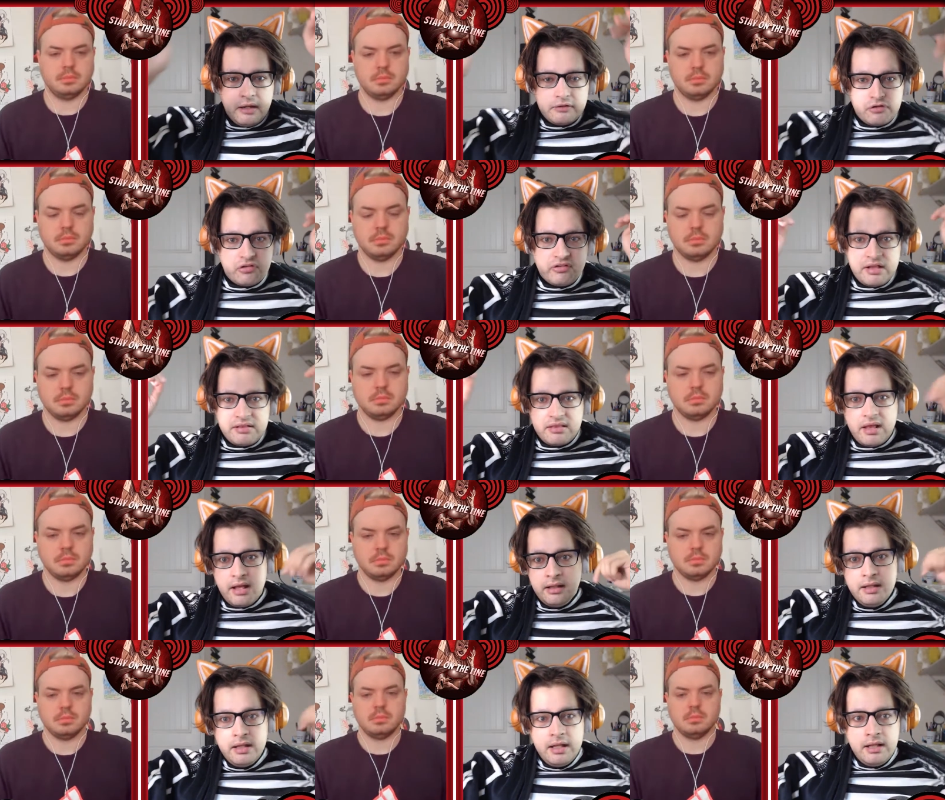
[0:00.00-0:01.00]
Speaker 1: and just get
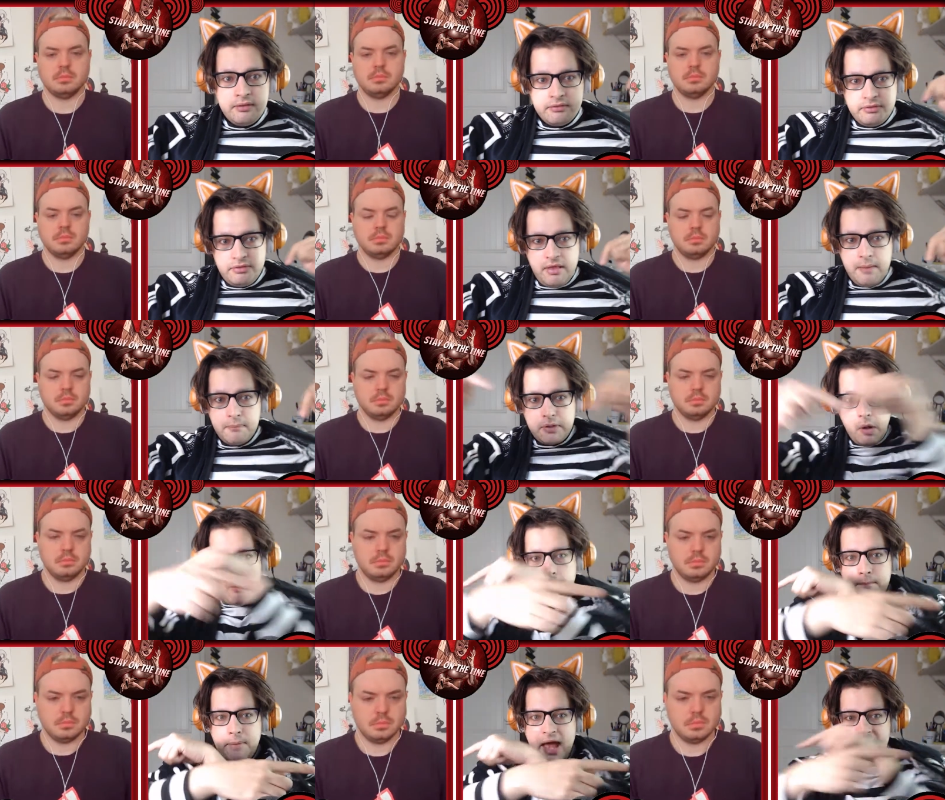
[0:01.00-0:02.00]
them
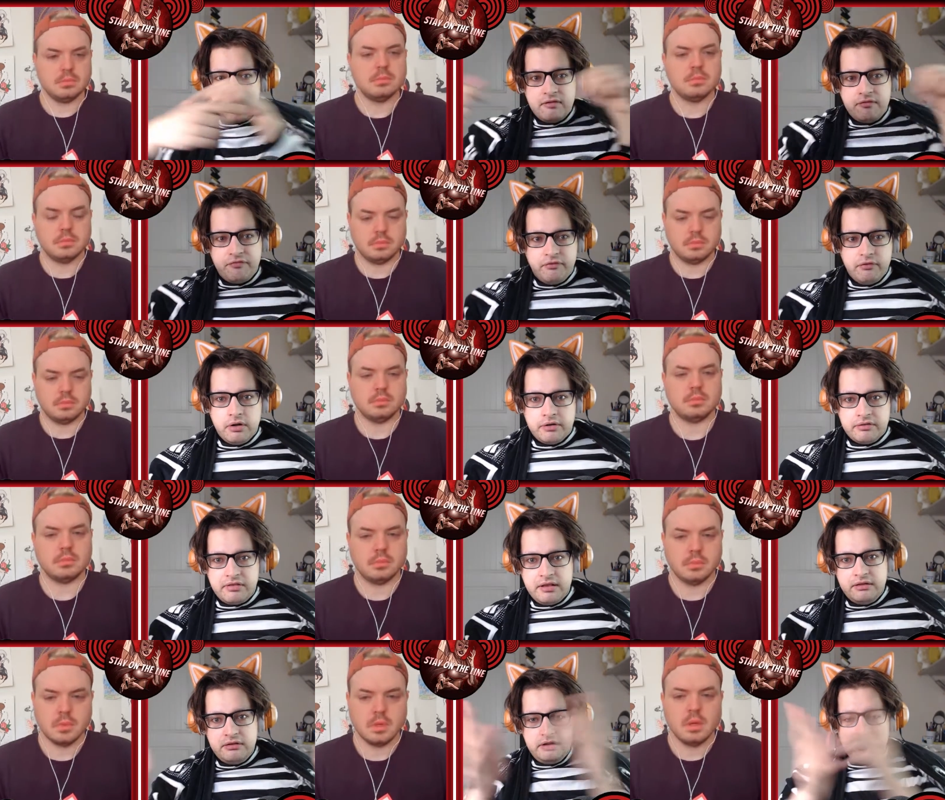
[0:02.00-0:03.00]
going back and forth
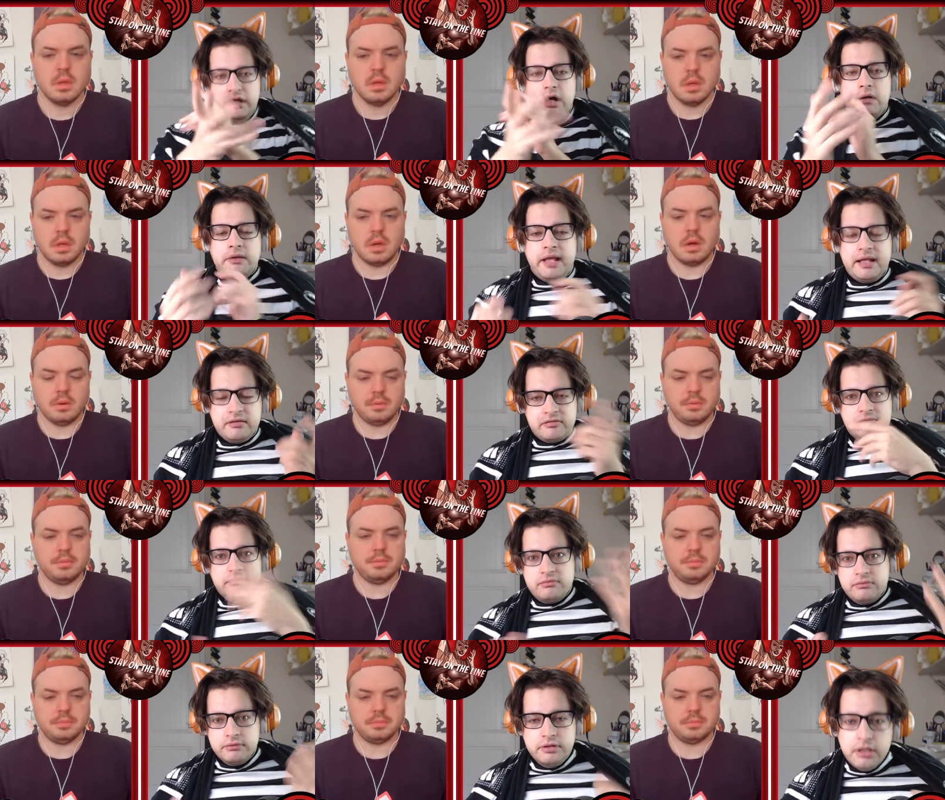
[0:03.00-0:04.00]
and, you know, like,
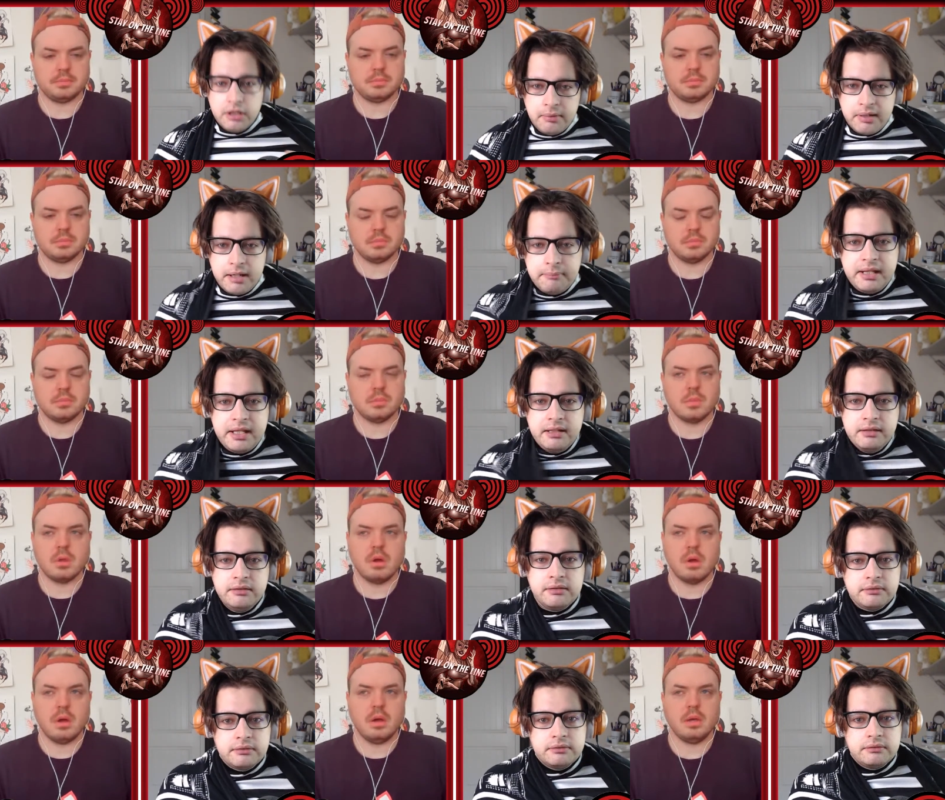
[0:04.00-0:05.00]
you know what I
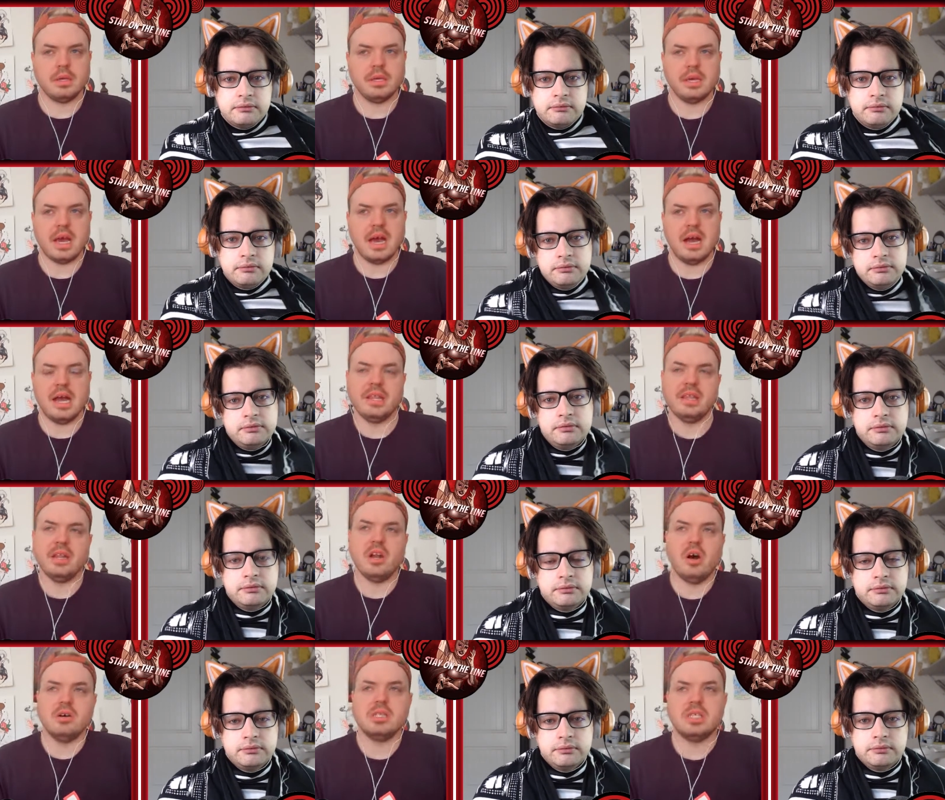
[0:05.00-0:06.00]
mean?
Speaker 2: Yeah, and then
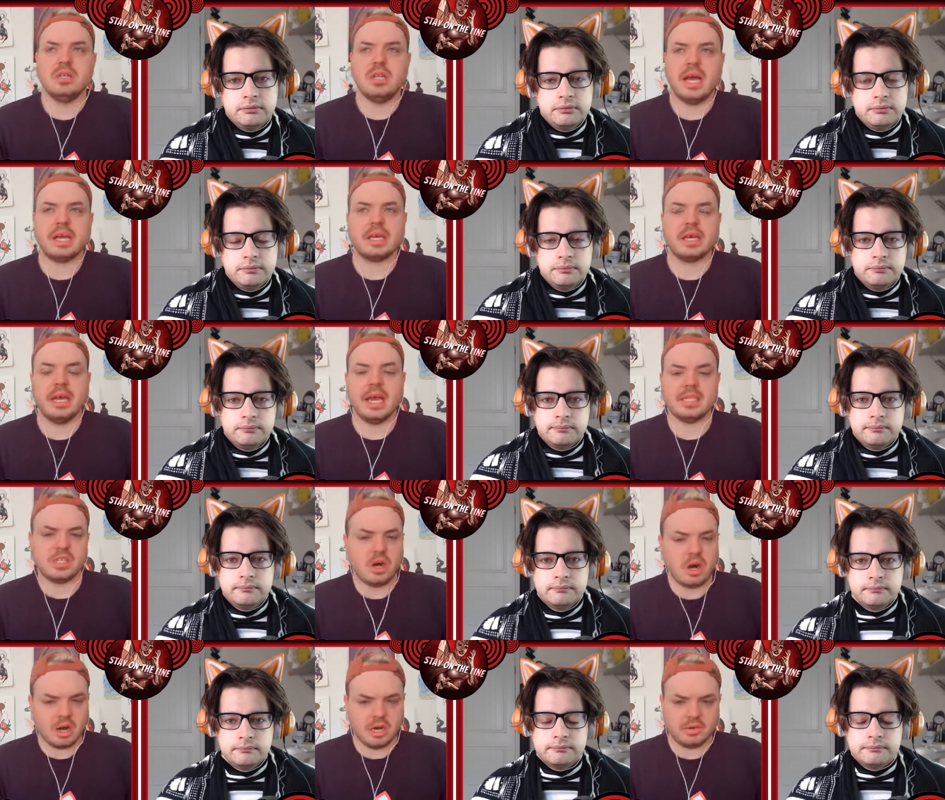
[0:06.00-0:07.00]
also, like, it's
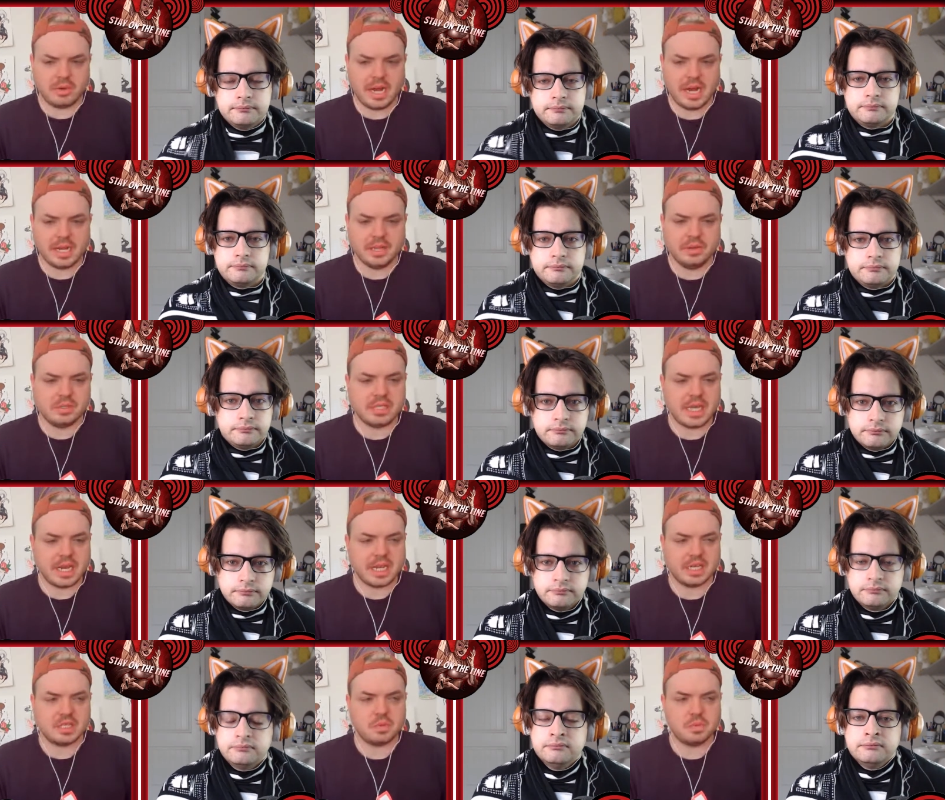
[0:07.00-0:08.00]
hard, right, in those
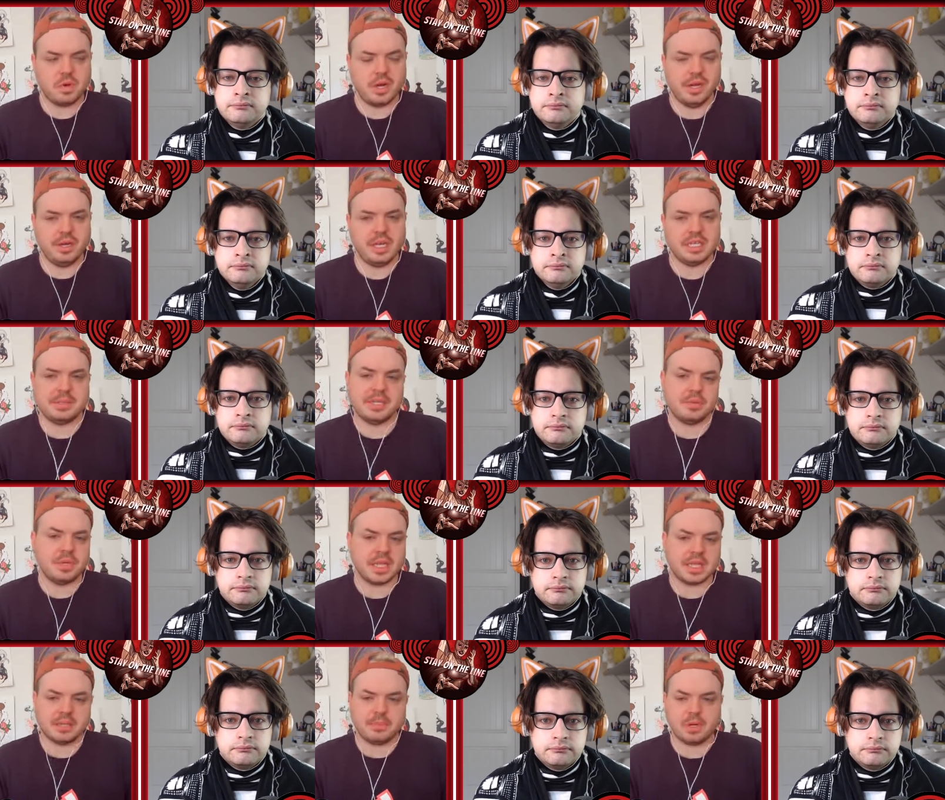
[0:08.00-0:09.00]
settings when, especially when, like,
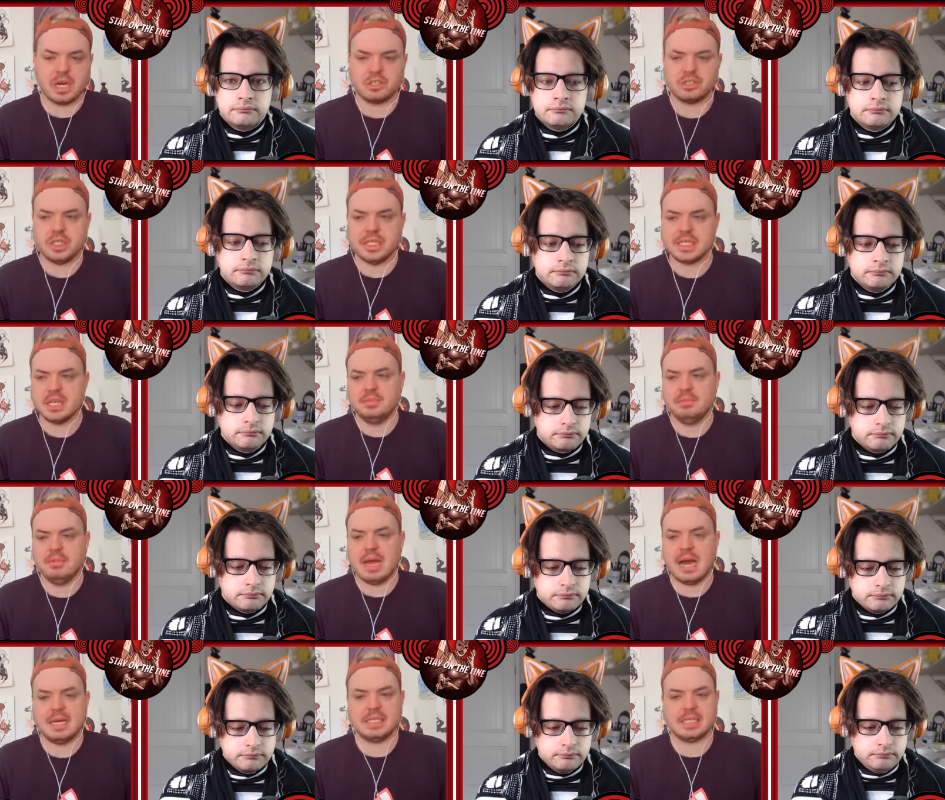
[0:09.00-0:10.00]
the production is not
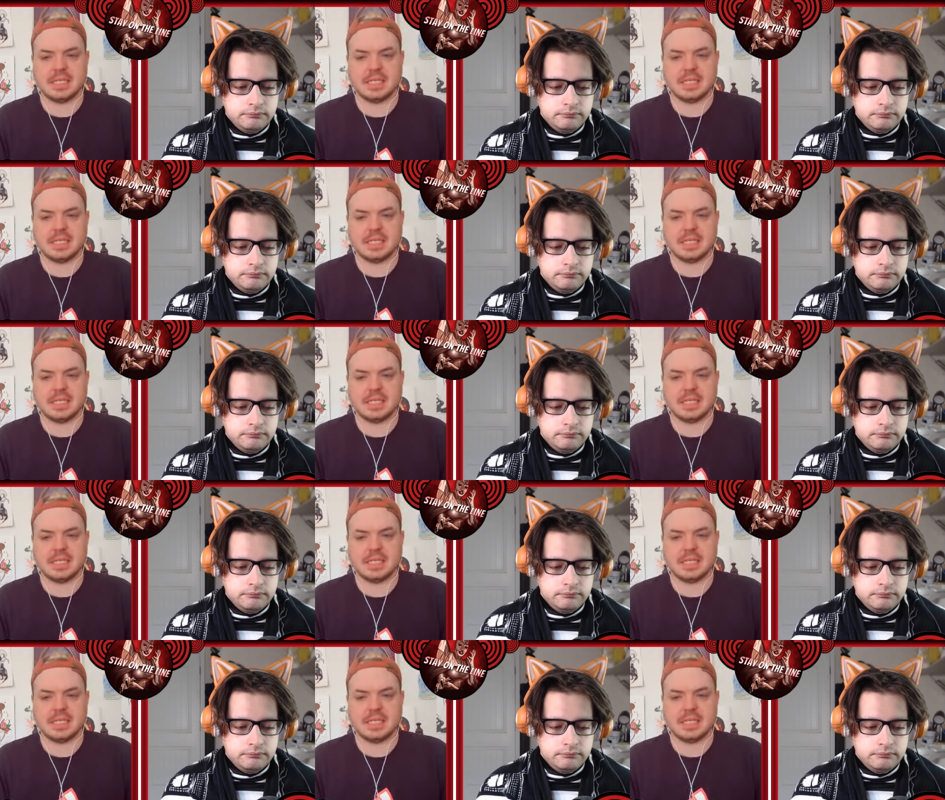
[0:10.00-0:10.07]
as